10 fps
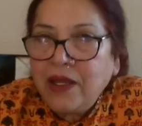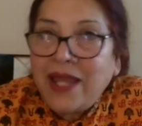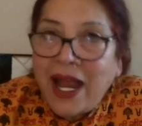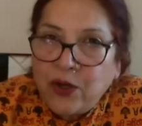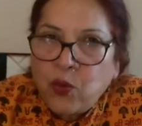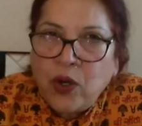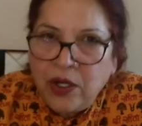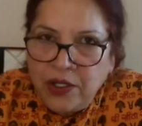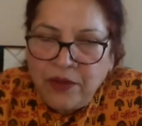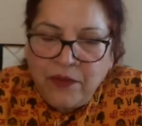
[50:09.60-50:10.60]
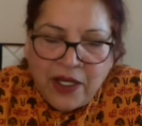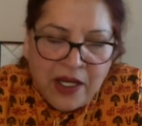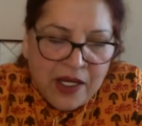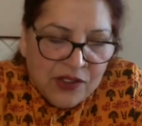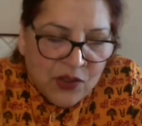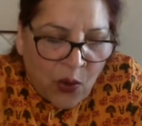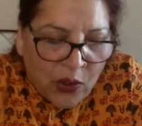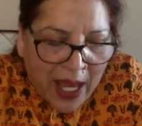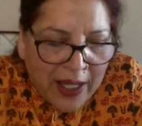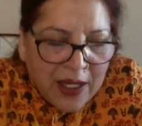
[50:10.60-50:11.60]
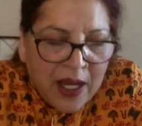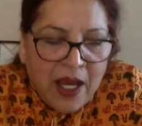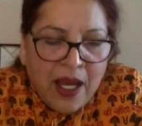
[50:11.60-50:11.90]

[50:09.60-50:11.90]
in that world. When he saw that